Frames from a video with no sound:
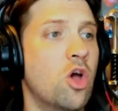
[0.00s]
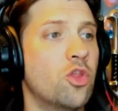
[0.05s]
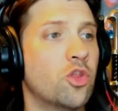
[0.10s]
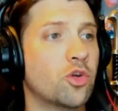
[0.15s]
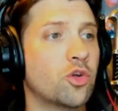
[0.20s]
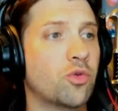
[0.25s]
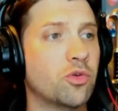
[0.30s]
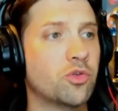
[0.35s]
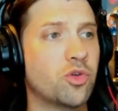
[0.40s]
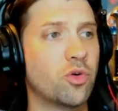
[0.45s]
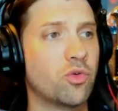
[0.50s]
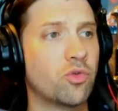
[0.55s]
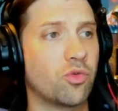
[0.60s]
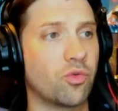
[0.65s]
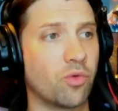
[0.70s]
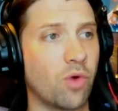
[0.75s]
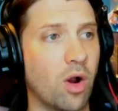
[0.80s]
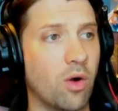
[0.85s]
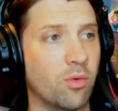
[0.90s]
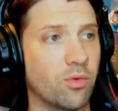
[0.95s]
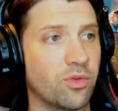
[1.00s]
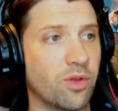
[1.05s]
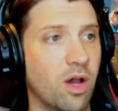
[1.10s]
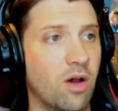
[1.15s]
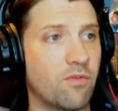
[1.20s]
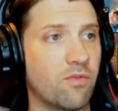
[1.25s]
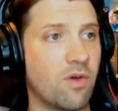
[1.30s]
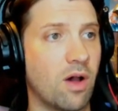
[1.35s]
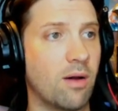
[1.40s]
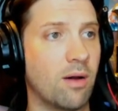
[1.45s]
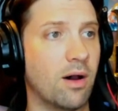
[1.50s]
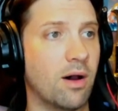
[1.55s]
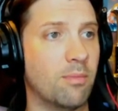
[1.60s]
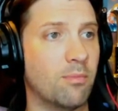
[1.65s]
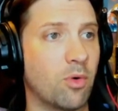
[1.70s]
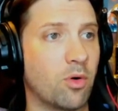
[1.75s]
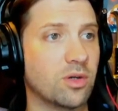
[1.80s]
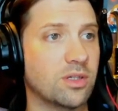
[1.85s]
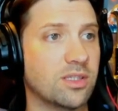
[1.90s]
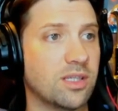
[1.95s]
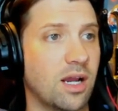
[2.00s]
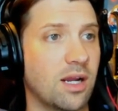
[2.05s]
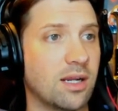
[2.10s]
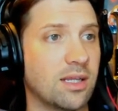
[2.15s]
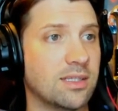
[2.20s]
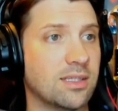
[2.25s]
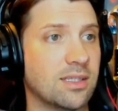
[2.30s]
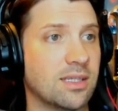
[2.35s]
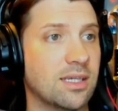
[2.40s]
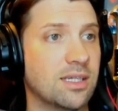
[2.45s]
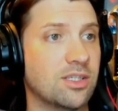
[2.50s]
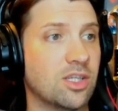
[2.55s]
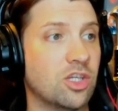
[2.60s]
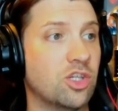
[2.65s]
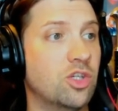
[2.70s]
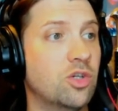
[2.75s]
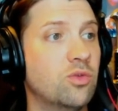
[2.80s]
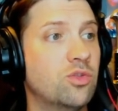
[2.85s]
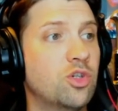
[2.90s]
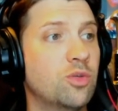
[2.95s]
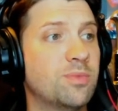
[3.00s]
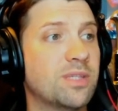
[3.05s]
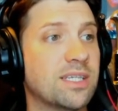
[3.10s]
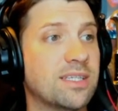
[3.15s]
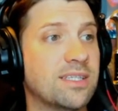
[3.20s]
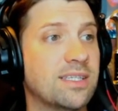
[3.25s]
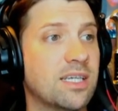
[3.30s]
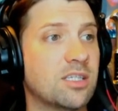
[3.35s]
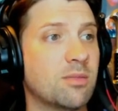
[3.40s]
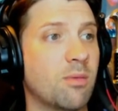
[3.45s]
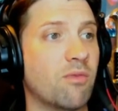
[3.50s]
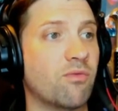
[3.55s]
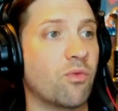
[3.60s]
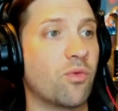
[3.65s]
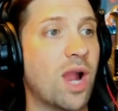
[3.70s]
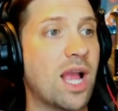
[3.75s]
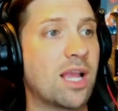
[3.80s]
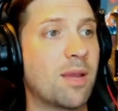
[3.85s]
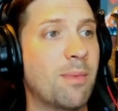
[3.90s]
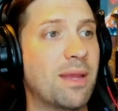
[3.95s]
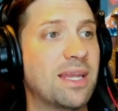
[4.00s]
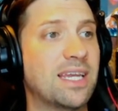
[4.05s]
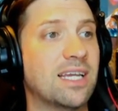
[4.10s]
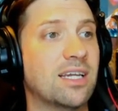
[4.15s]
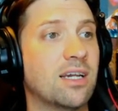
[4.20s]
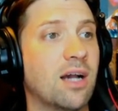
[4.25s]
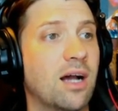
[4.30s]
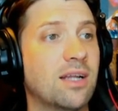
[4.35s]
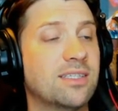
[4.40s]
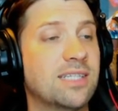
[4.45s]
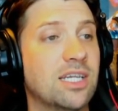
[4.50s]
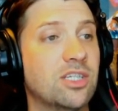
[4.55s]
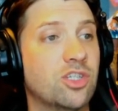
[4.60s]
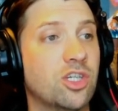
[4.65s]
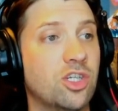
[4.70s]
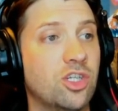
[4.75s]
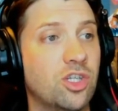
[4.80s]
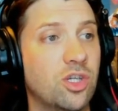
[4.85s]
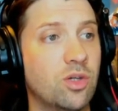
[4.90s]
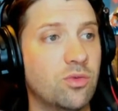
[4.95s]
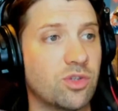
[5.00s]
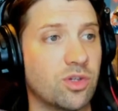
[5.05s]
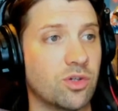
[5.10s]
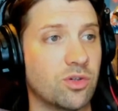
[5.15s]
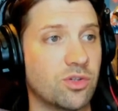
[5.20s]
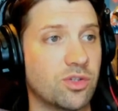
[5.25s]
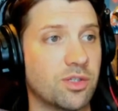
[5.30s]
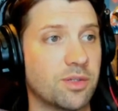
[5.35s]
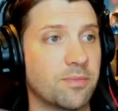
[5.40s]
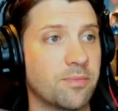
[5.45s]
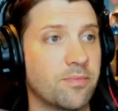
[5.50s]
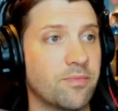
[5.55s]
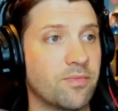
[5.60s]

The crucial growth of Morton's audience is YouTube's system of recommending content to users,